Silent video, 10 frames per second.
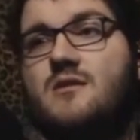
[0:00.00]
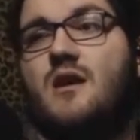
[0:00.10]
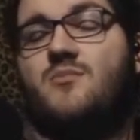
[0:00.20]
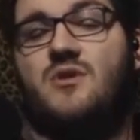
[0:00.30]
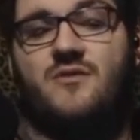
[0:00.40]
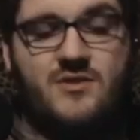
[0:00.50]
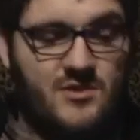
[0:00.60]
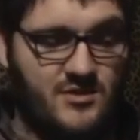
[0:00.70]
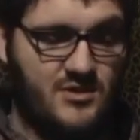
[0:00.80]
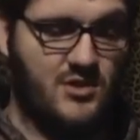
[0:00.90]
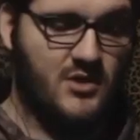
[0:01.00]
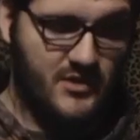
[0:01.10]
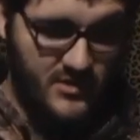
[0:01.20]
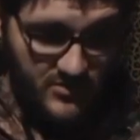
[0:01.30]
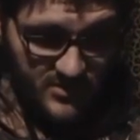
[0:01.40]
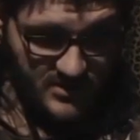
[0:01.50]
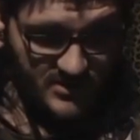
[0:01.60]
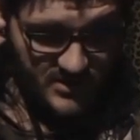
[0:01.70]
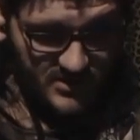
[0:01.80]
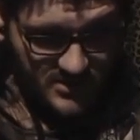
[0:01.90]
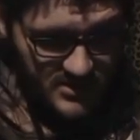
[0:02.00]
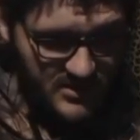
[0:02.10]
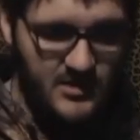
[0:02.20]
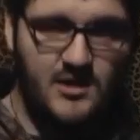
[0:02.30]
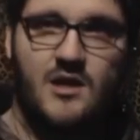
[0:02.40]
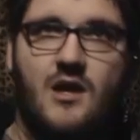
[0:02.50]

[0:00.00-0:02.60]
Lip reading: Can't believe it took this long to do this.